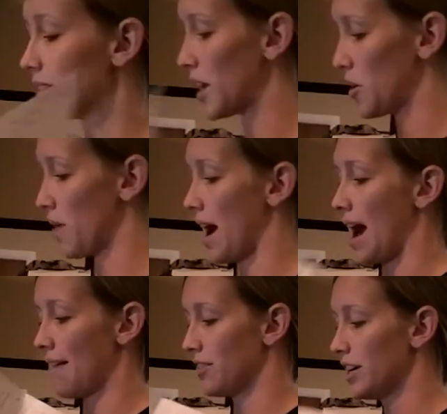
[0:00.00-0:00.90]
so I
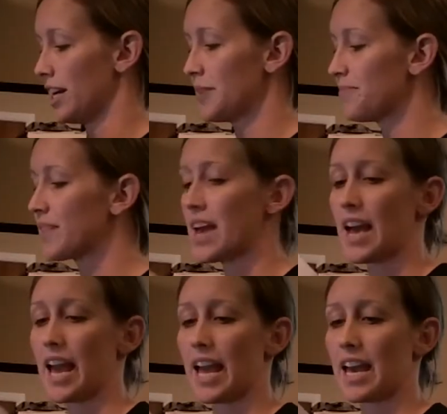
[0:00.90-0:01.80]
have her here,
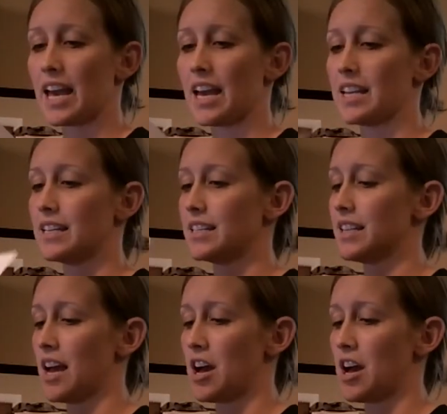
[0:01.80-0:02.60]
and